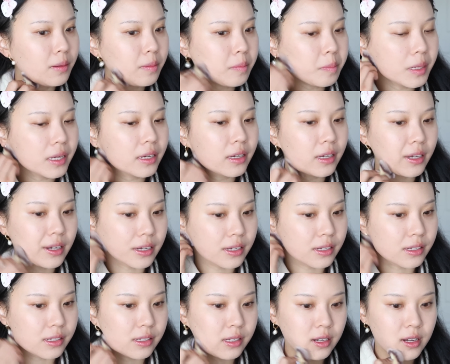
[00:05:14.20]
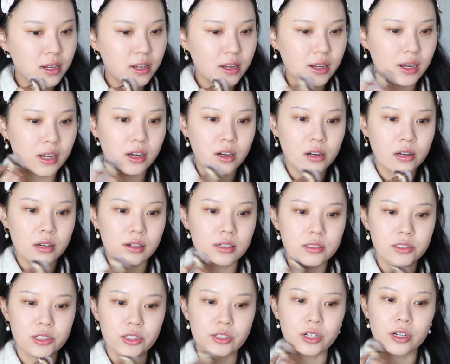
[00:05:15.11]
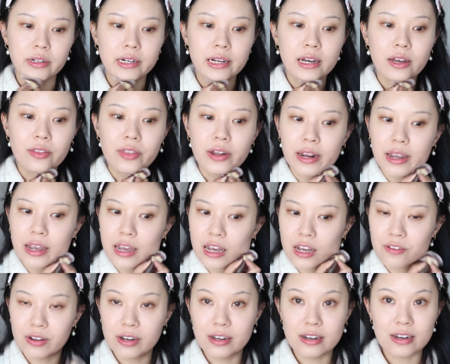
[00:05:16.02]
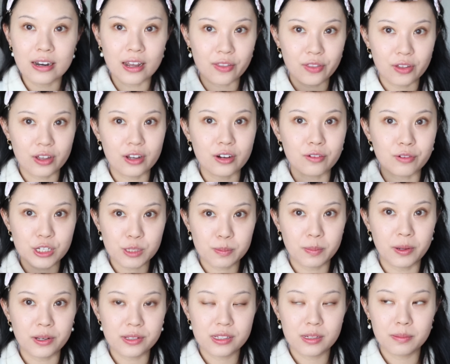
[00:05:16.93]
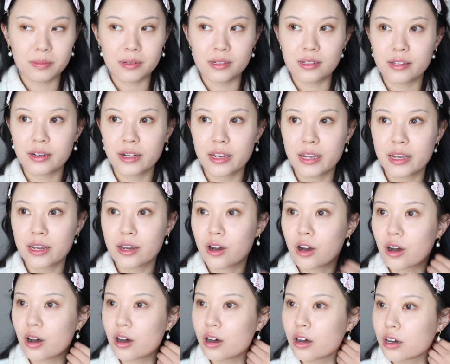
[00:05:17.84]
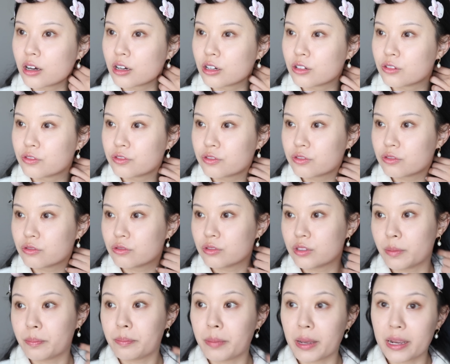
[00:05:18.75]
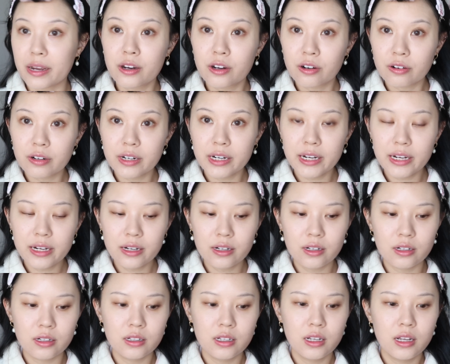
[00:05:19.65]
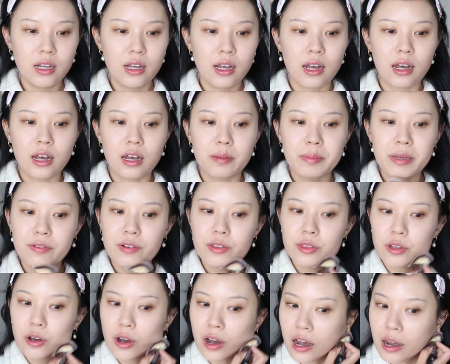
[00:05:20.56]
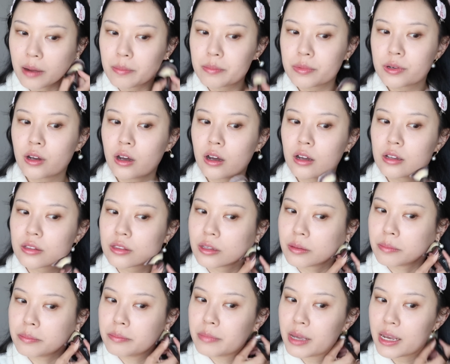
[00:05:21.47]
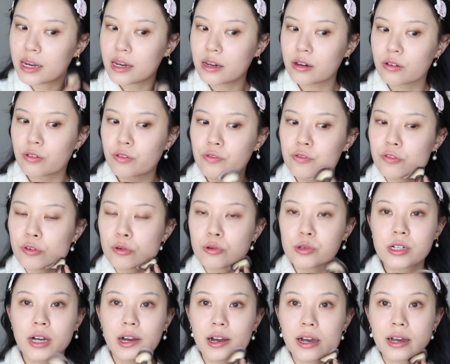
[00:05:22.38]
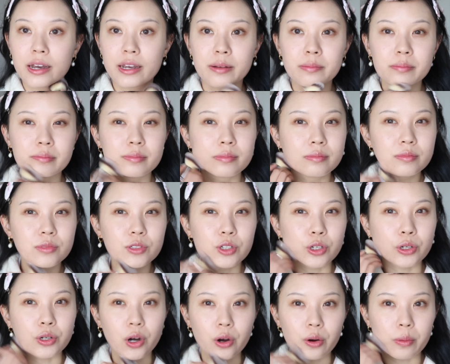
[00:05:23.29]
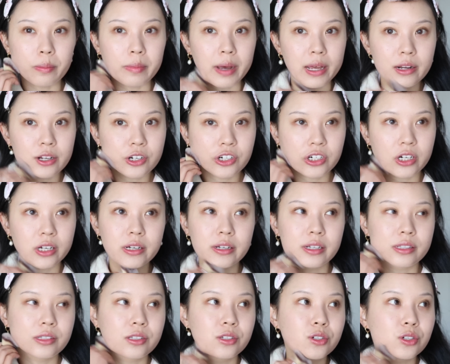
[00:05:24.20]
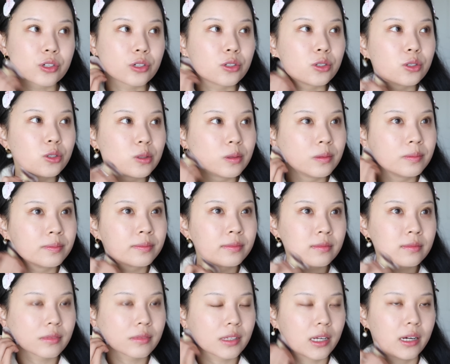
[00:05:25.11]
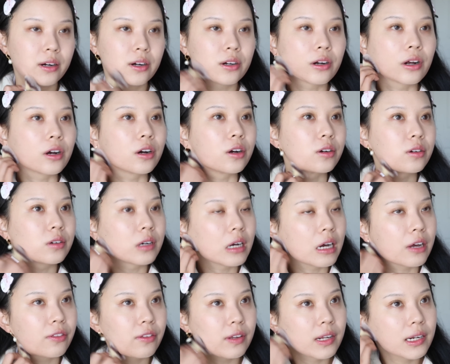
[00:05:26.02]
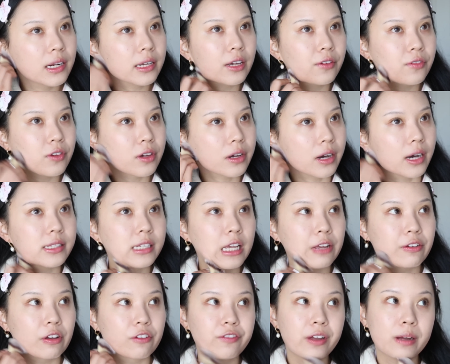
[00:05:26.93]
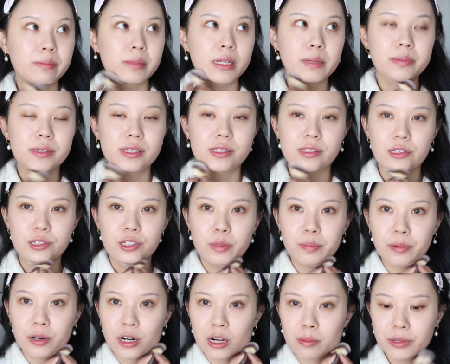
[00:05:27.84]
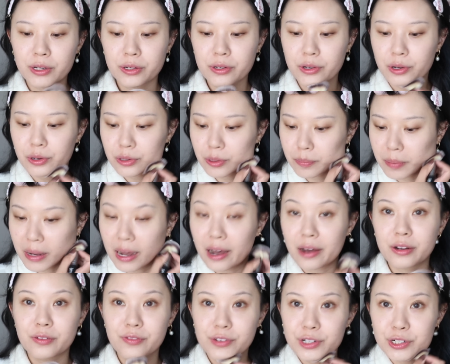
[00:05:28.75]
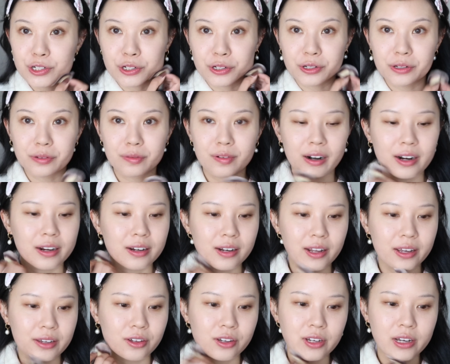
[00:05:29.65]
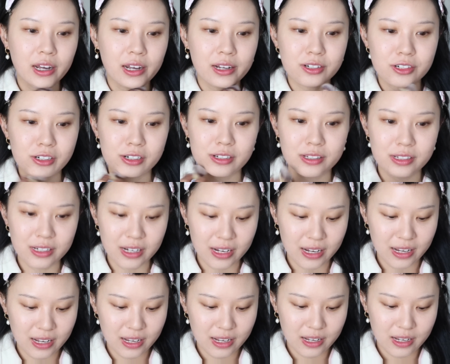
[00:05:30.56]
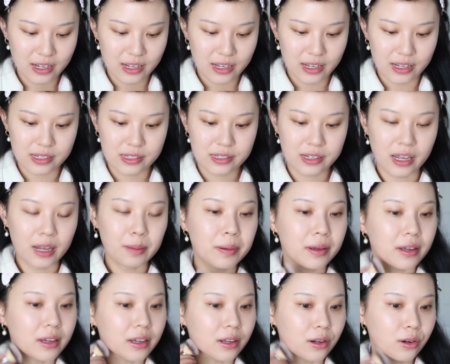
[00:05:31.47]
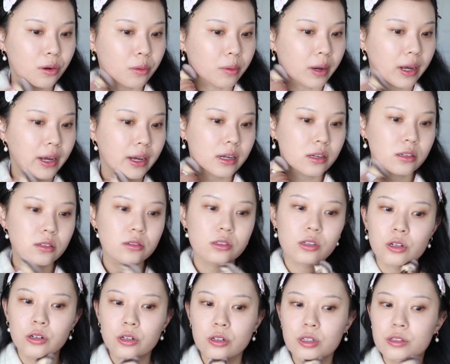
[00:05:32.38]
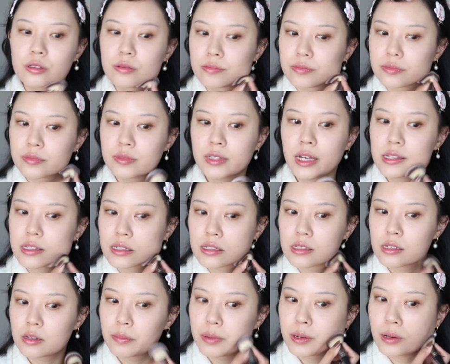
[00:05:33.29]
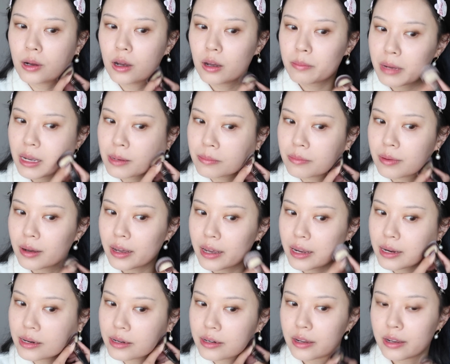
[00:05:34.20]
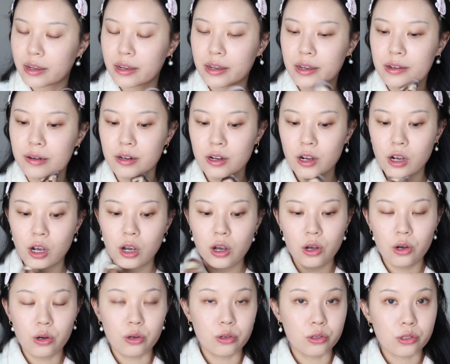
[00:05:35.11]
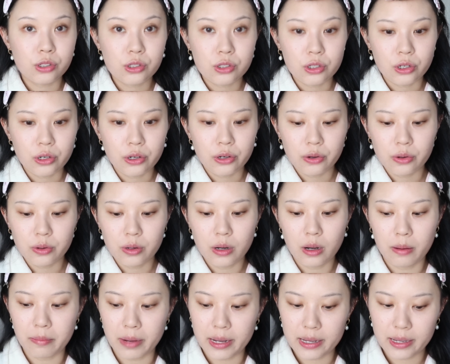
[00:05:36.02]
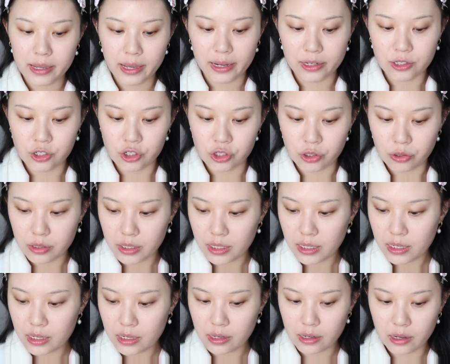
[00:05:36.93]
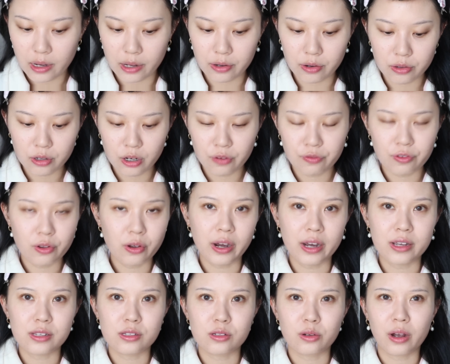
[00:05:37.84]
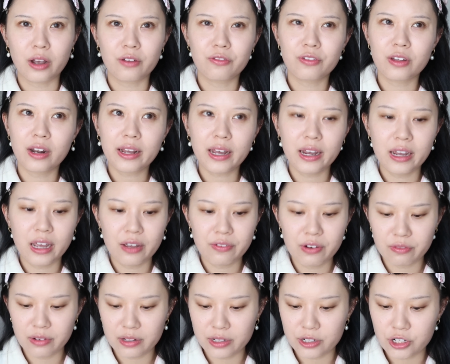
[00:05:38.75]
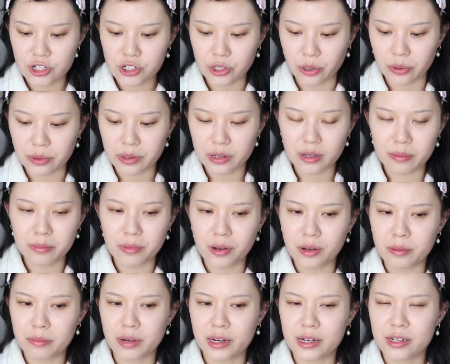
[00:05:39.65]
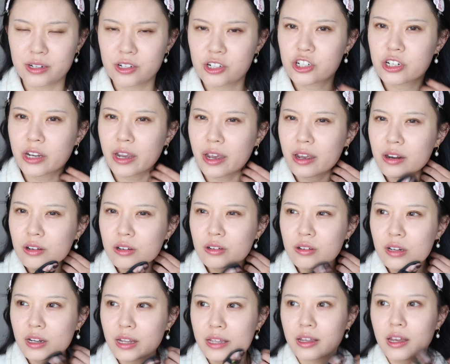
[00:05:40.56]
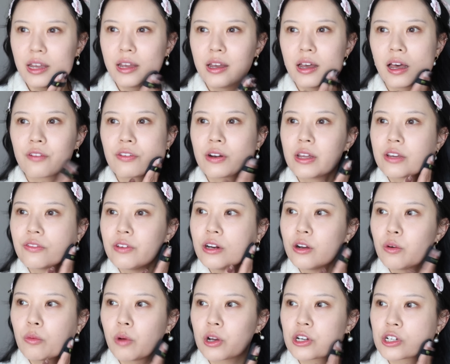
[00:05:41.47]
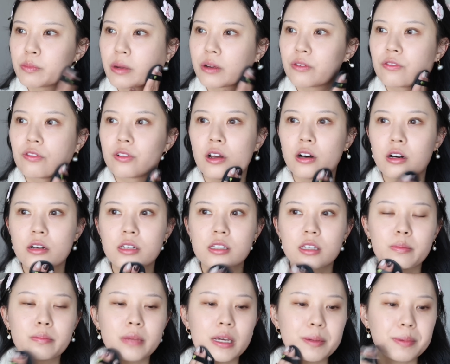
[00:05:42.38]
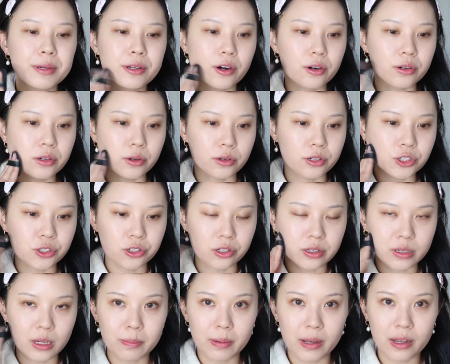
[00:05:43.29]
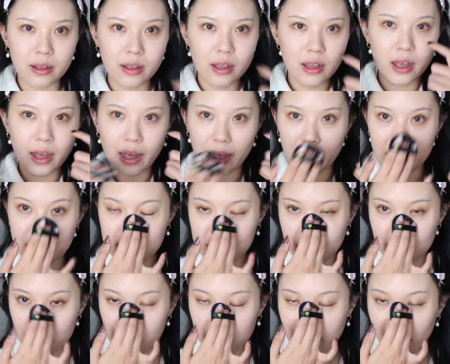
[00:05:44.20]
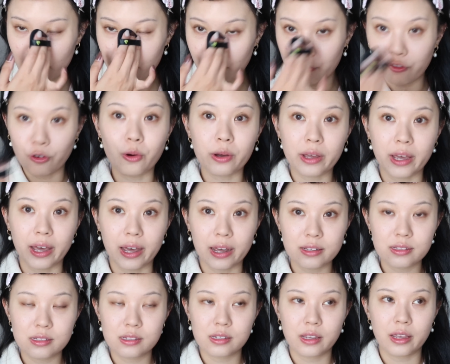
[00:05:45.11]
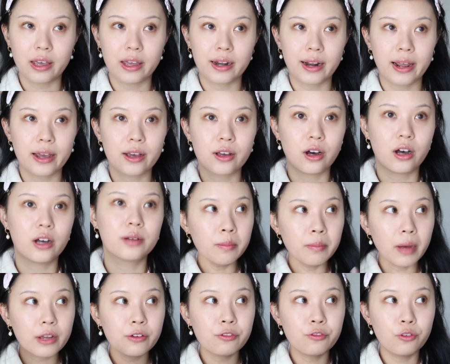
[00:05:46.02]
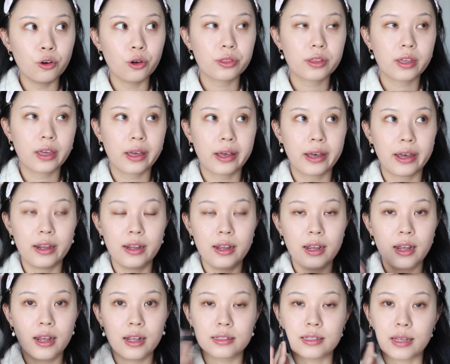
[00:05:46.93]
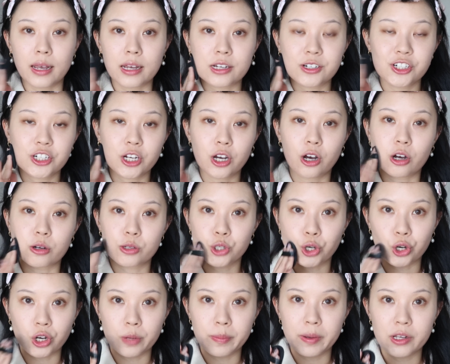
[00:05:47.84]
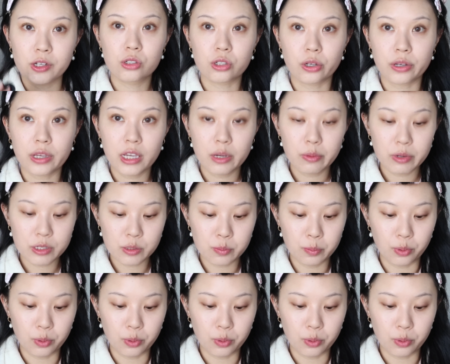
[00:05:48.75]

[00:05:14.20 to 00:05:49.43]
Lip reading: because, you know, now that I have another responsibility of the bakery, even though I'm not the main full-time, you know, manager, it's still, I don't know, I feel like if you guys have a family business, you probably know you're part of it too, right? Like, you can't just escape it in a way. So that's been on my mind. And also my cat Juni, I don't know if you guys know, I feel like I haven't really shown him on my channel. Like, I feel like if you don't watch my vlogs and maybe you don't know Juni, but I essentially have four cats and I got my fourth cat last year October. So he was